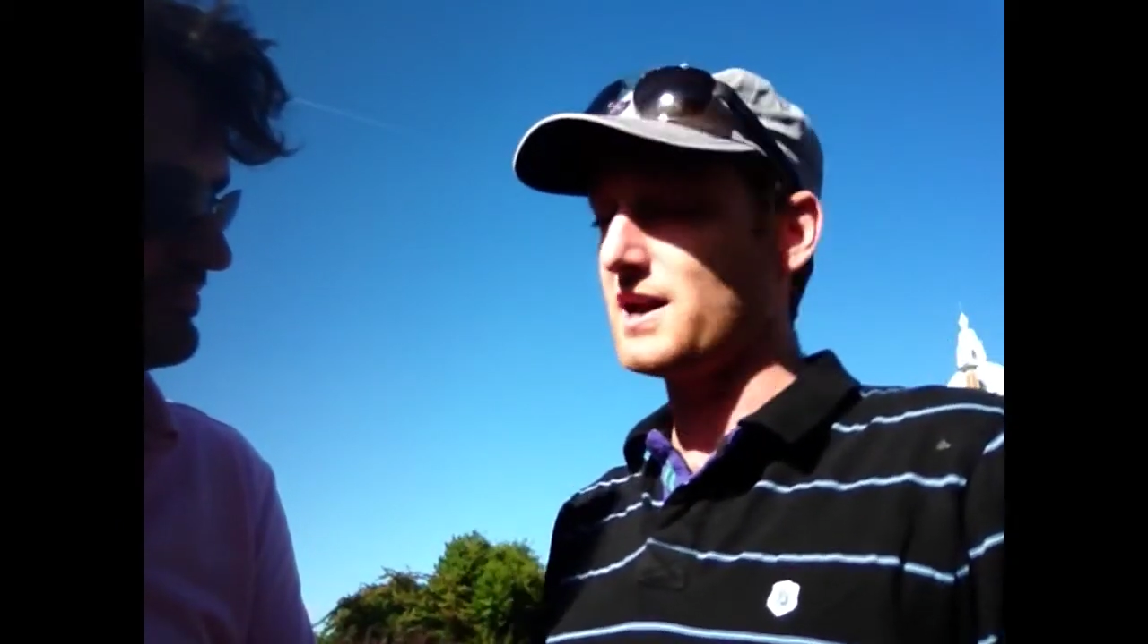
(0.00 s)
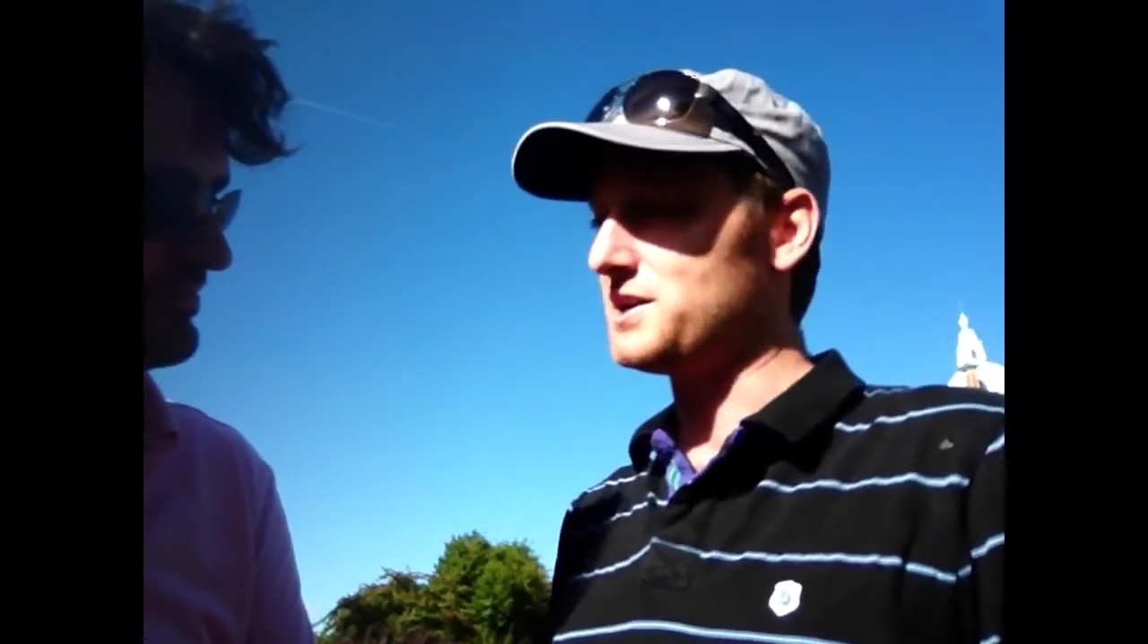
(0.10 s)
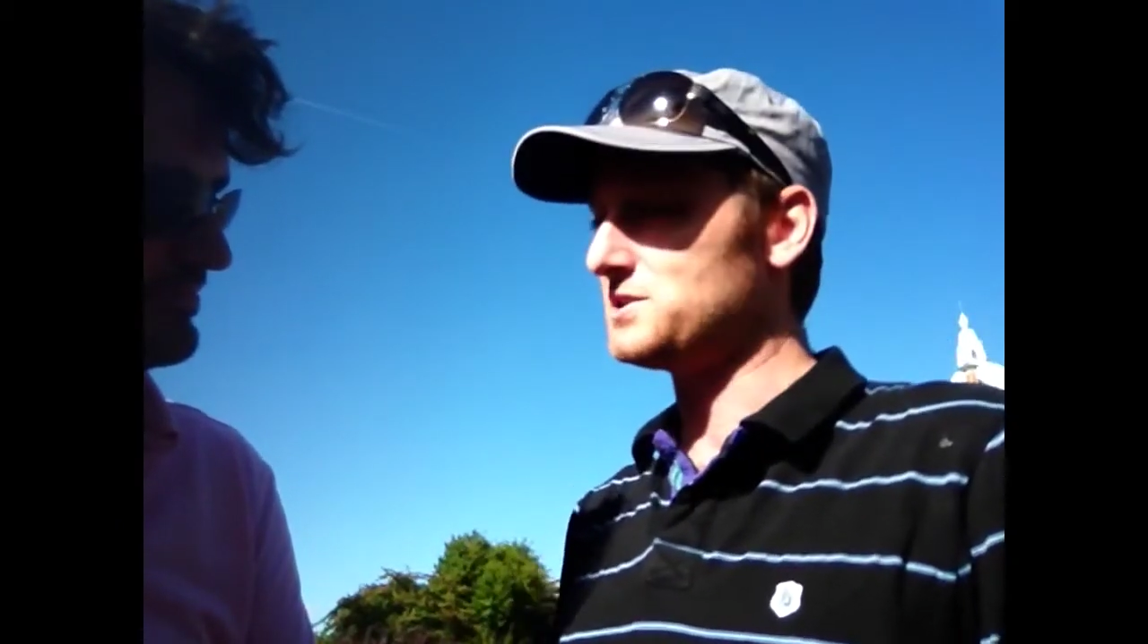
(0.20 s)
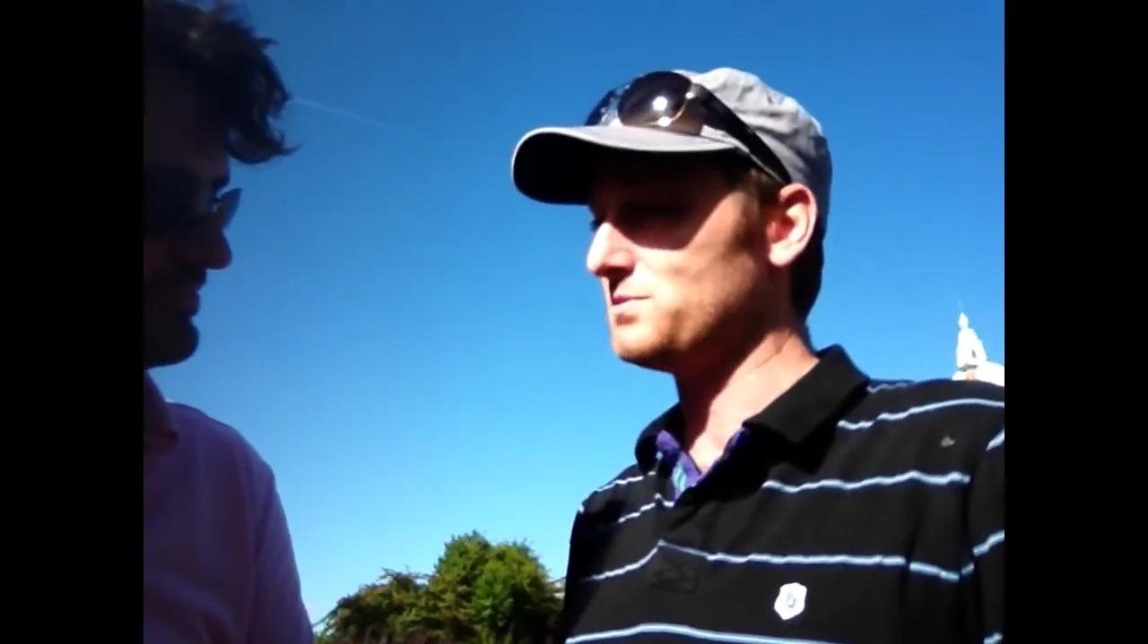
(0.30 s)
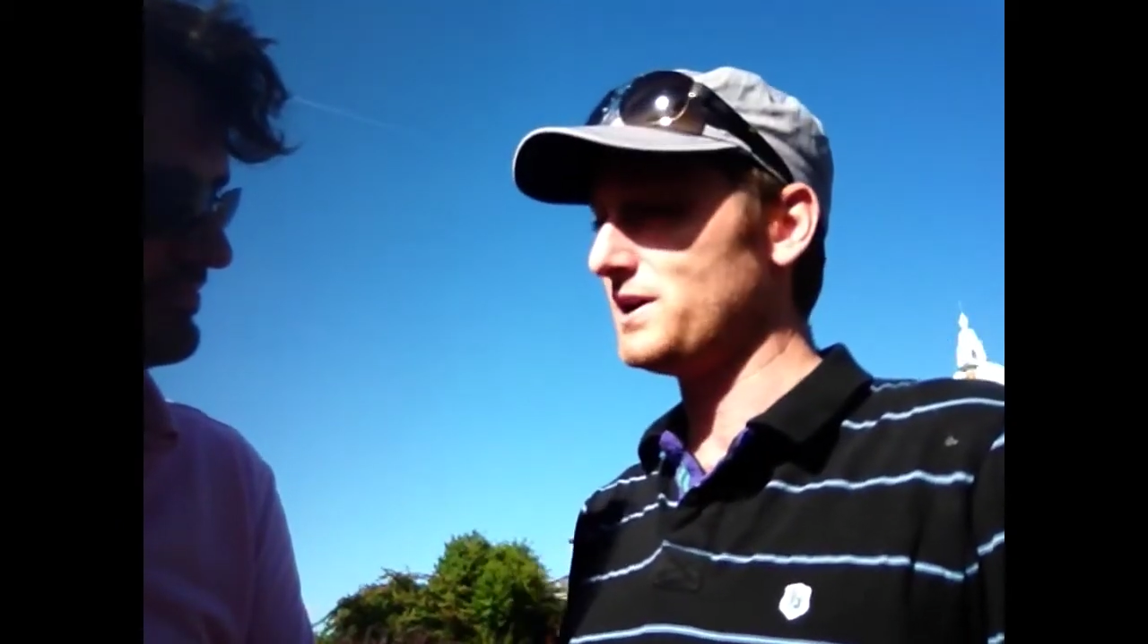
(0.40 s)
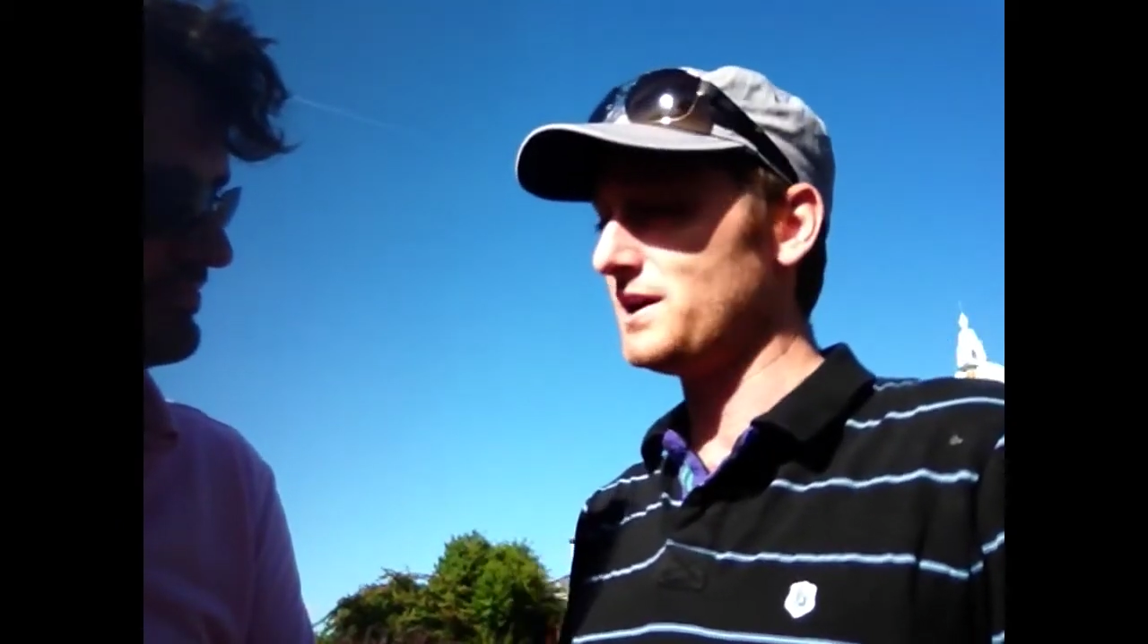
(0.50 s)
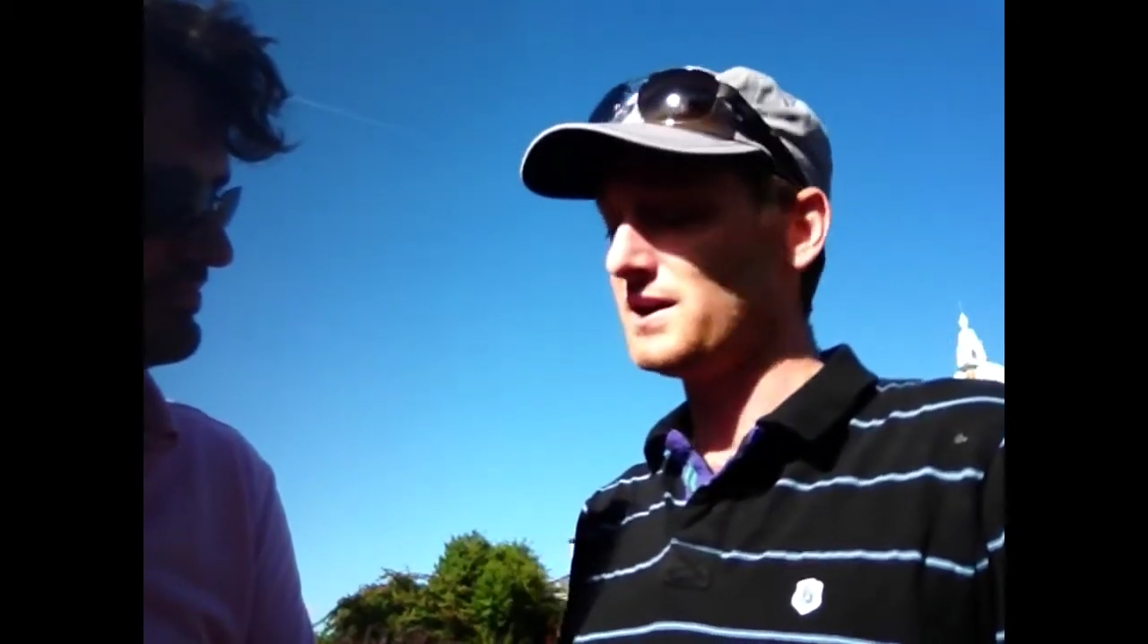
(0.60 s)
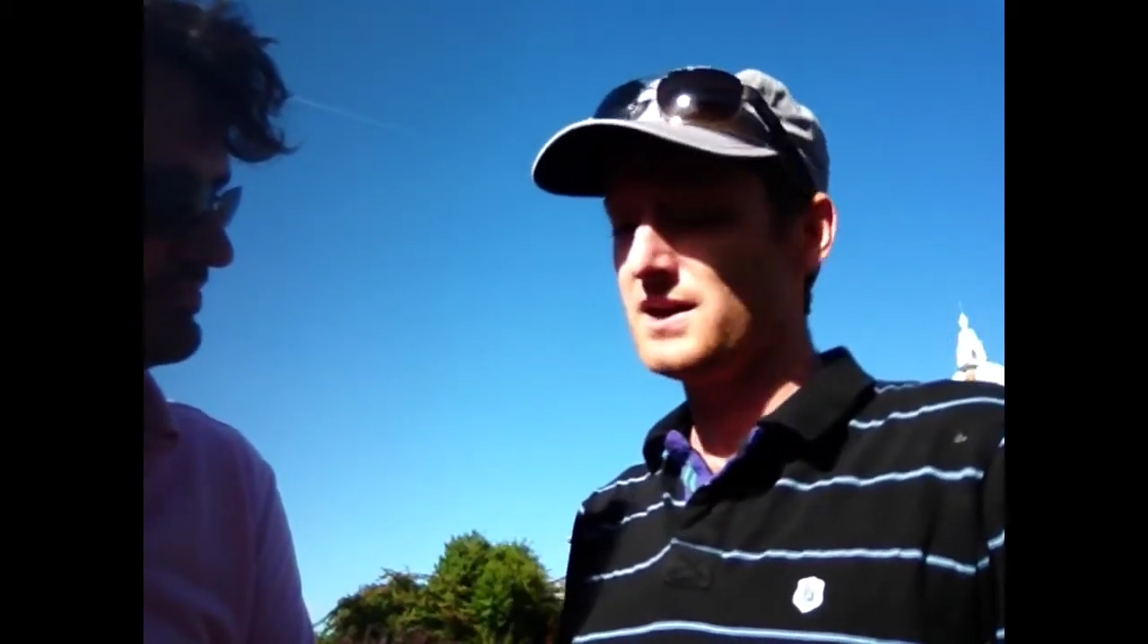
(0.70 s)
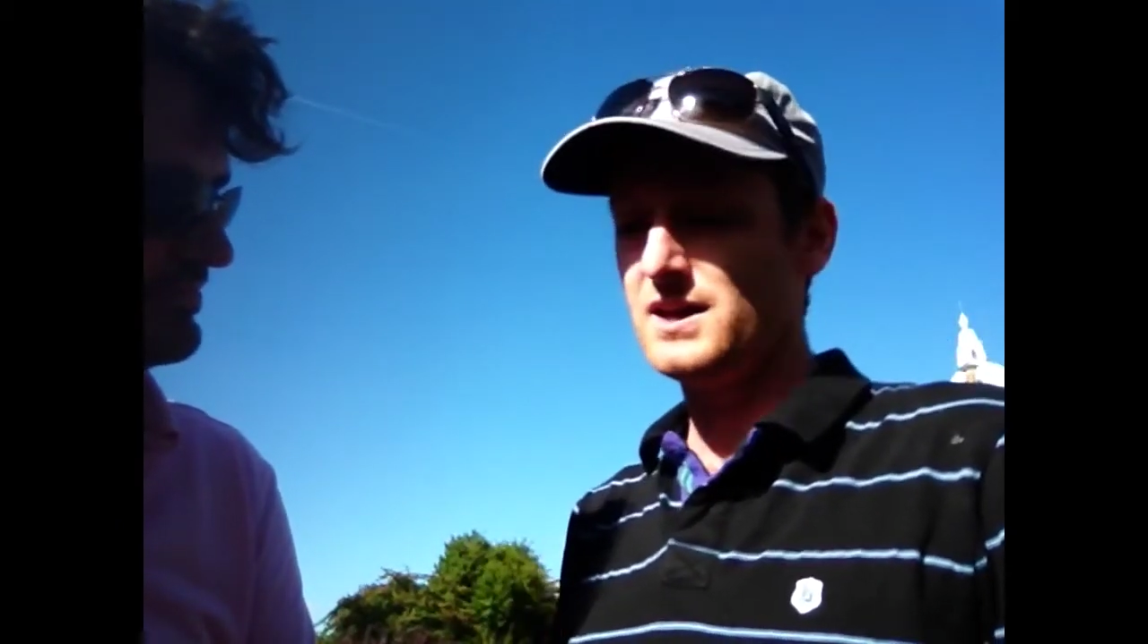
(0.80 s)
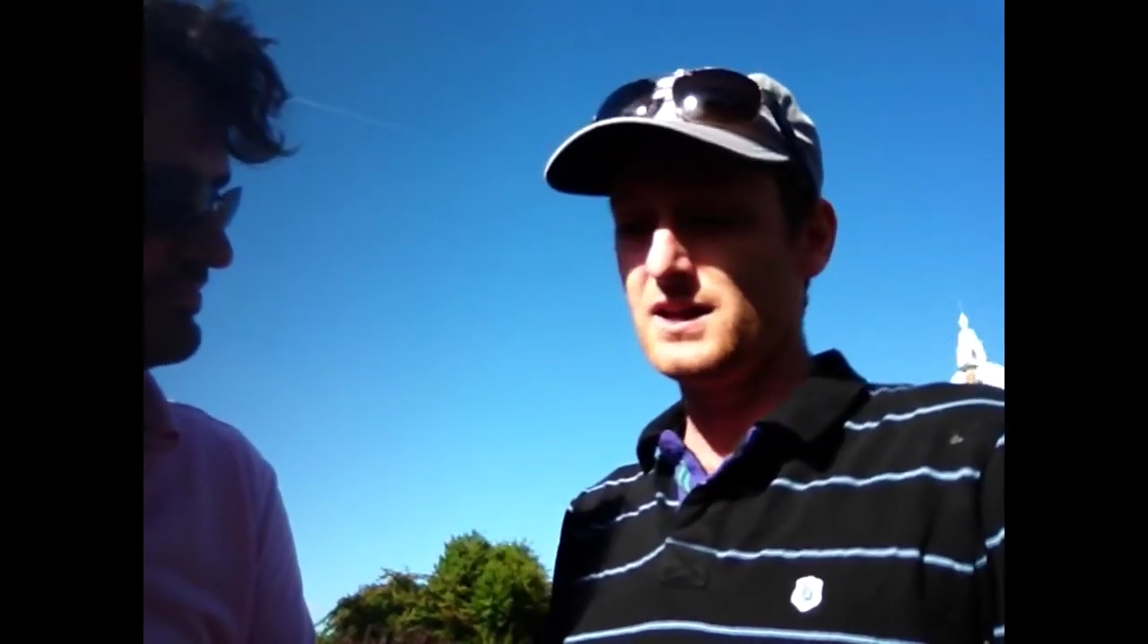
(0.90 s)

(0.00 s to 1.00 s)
occasion where